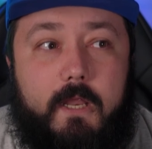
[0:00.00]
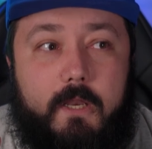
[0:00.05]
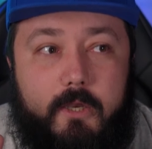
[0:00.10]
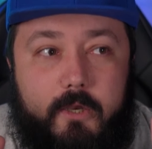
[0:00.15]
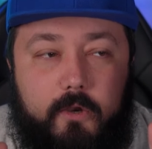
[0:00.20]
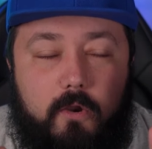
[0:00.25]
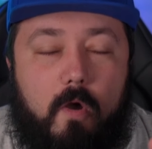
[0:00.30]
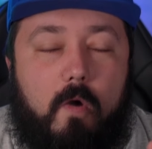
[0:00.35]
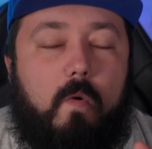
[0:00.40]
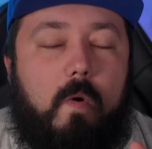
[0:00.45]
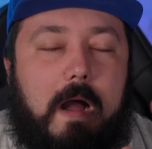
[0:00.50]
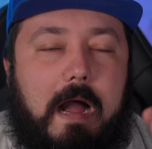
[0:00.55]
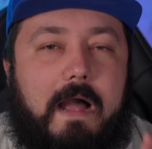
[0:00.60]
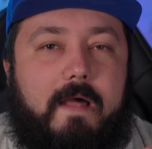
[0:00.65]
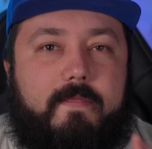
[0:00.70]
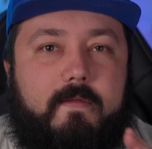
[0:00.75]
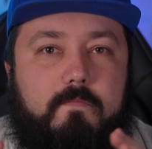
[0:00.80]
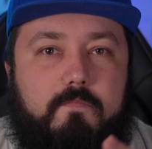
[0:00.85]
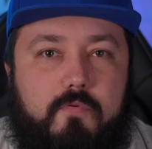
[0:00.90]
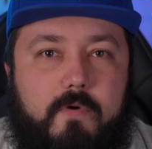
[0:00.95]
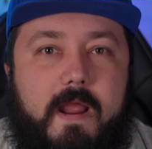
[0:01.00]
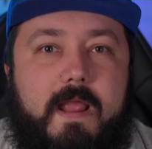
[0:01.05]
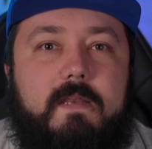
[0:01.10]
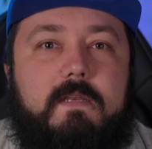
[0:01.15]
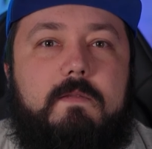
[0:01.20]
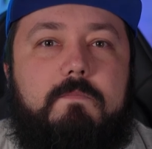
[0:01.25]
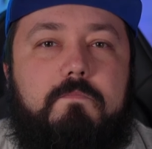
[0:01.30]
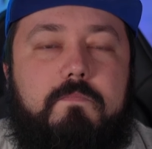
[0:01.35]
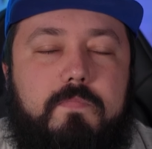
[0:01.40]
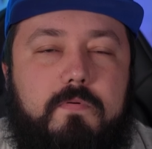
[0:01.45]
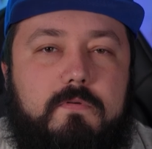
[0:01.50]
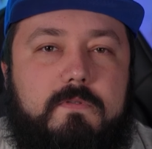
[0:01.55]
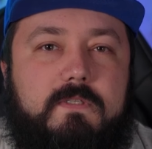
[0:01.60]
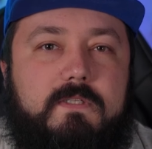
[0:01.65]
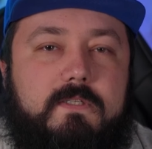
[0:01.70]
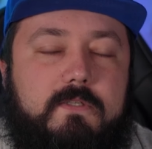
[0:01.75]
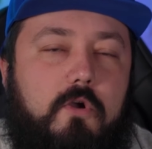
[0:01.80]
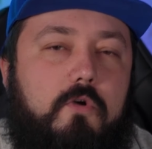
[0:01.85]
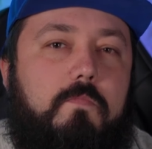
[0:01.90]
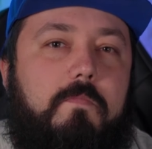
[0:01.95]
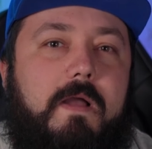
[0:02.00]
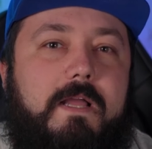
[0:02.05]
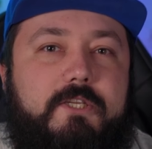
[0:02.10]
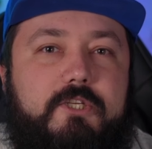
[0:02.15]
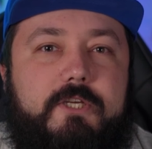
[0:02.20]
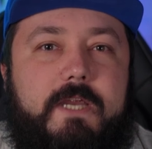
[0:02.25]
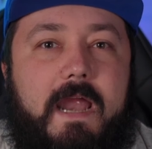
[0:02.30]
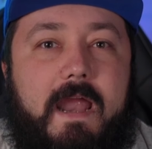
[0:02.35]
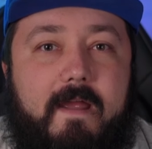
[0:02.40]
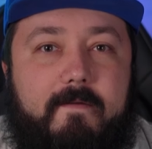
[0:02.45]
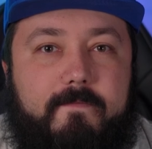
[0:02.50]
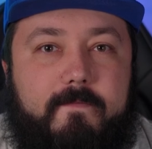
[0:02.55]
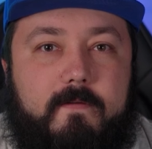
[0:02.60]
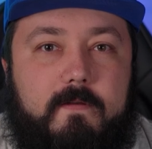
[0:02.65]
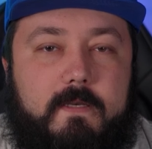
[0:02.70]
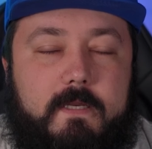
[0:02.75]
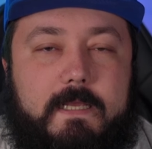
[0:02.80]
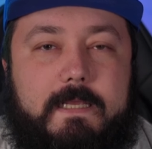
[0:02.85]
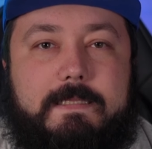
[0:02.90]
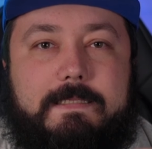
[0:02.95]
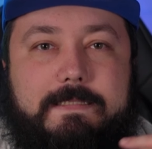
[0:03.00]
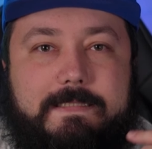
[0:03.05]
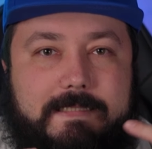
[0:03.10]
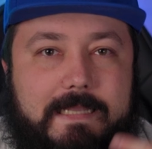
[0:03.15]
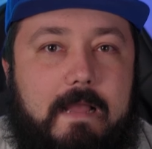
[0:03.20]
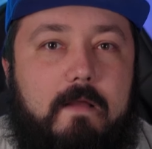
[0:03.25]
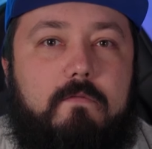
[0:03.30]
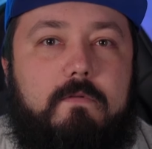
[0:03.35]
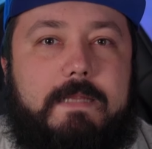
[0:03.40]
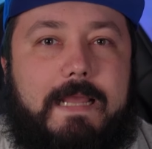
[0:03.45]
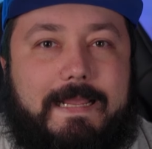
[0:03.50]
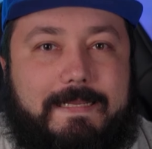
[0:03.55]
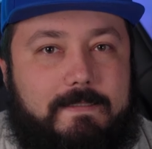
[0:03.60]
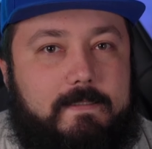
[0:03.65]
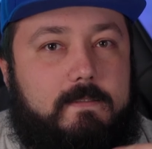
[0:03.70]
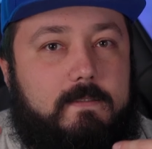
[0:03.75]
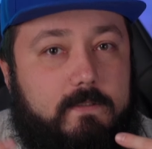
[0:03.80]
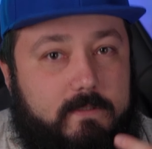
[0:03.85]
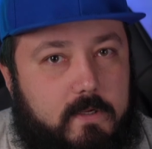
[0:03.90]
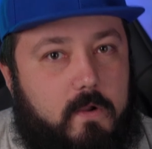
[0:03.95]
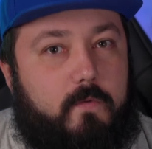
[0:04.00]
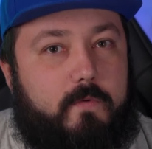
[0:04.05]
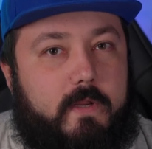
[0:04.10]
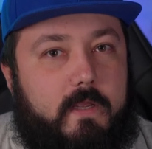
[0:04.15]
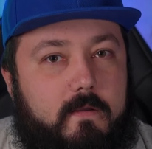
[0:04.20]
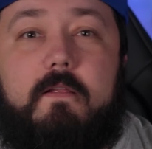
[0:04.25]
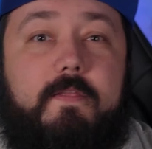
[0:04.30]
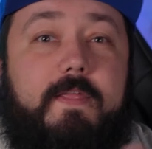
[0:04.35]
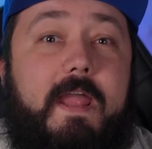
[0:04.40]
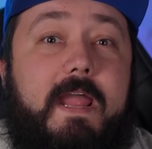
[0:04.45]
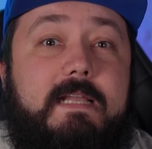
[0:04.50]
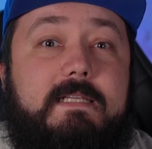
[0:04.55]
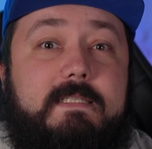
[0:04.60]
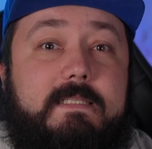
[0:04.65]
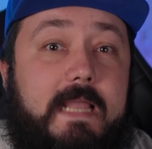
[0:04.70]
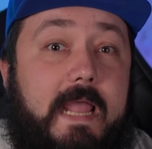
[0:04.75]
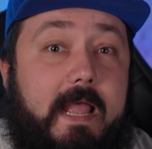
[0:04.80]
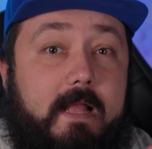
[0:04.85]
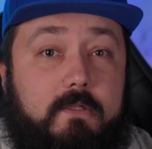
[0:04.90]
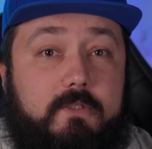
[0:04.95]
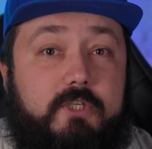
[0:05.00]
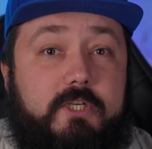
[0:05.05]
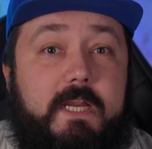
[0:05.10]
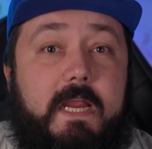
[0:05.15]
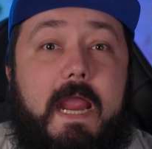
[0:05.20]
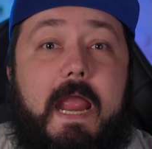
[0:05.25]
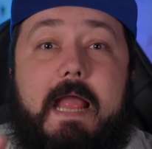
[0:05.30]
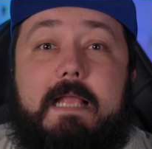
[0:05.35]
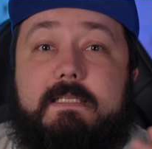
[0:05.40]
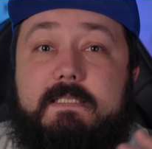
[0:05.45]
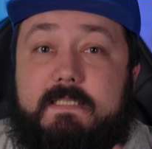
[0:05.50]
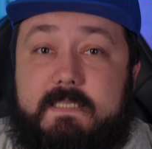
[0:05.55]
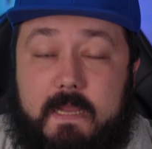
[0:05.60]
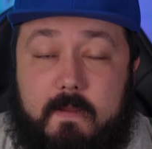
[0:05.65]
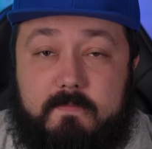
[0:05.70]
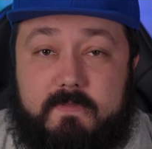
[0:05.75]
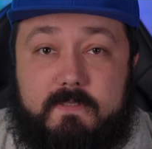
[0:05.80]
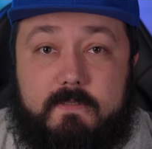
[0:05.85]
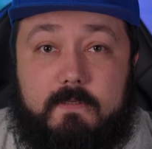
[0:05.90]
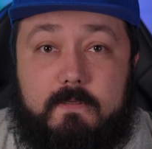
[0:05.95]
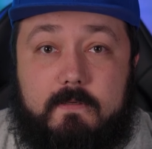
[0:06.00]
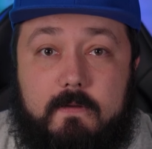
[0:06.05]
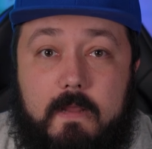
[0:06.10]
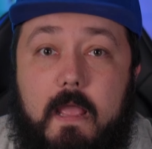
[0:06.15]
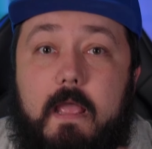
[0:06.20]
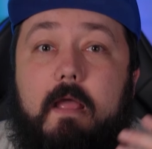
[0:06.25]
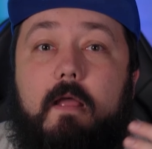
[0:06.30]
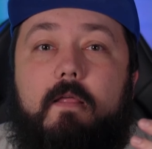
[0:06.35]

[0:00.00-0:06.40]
No other brand puts so much effort in sound as Sony. There's LG and Samsung.